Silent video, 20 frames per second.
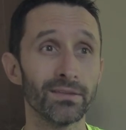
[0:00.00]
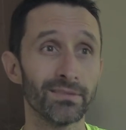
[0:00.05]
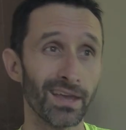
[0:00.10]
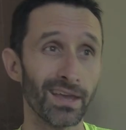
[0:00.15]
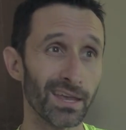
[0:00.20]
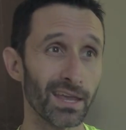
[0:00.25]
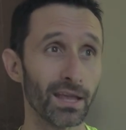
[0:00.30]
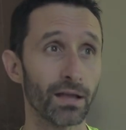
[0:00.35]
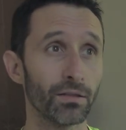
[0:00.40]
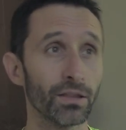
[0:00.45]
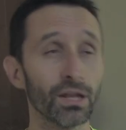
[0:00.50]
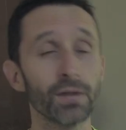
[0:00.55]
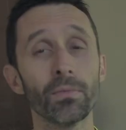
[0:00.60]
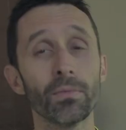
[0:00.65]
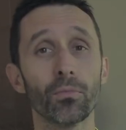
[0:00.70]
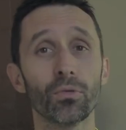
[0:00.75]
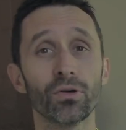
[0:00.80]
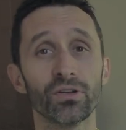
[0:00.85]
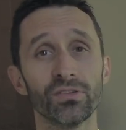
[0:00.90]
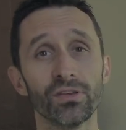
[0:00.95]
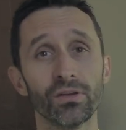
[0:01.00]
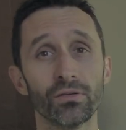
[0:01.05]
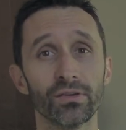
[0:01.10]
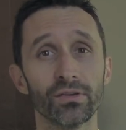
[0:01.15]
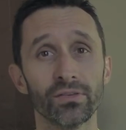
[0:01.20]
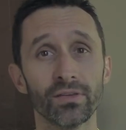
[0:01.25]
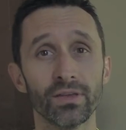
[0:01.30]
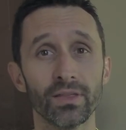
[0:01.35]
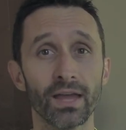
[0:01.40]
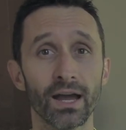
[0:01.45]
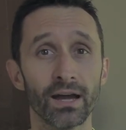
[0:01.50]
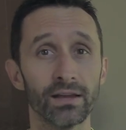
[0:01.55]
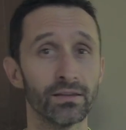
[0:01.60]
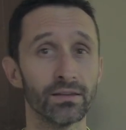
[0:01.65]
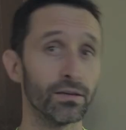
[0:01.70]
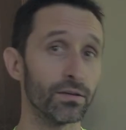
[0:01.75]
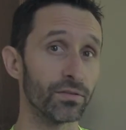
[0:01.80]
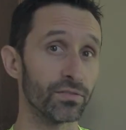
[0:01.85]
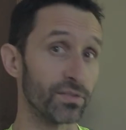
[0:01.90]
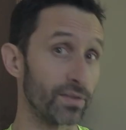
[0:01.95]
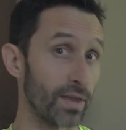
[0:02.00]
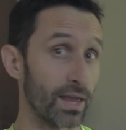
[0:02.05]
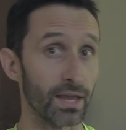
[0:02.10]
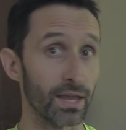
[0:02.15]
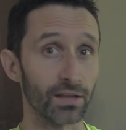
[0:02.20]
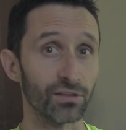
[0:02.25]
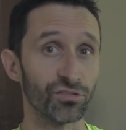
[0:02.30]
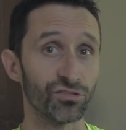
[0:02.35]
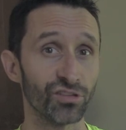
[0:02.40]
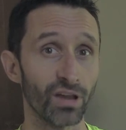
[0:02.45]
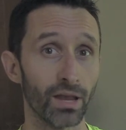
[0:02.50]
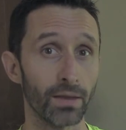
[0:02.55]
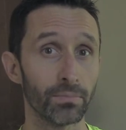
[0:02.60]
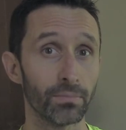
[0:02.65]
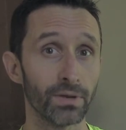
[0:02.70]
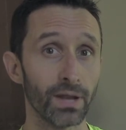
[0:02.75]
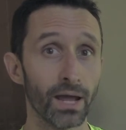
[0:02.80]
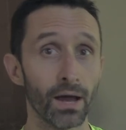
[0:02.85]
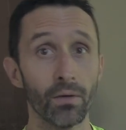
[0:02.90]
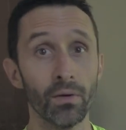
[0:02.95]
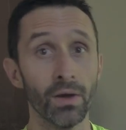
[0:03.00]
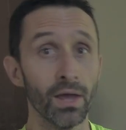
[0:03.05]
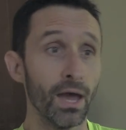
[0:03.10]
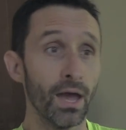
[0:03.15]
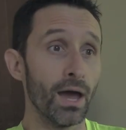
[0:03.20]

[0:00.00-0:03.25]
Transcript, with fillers: taking a little bit more seriously the idea of staying in shape. Now,